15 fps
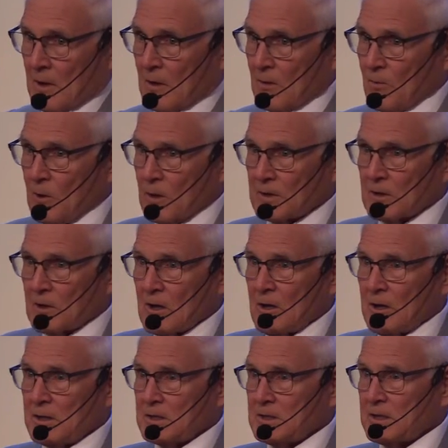of what
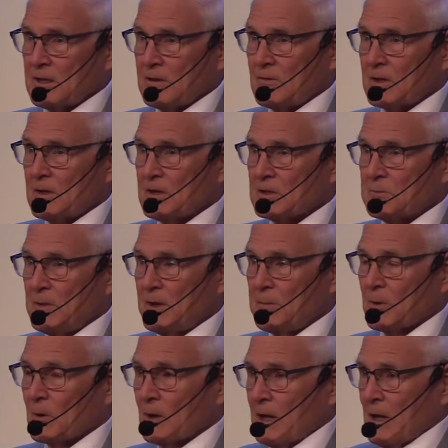God is giving His
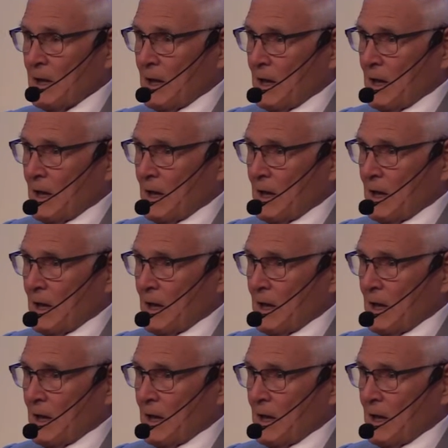people.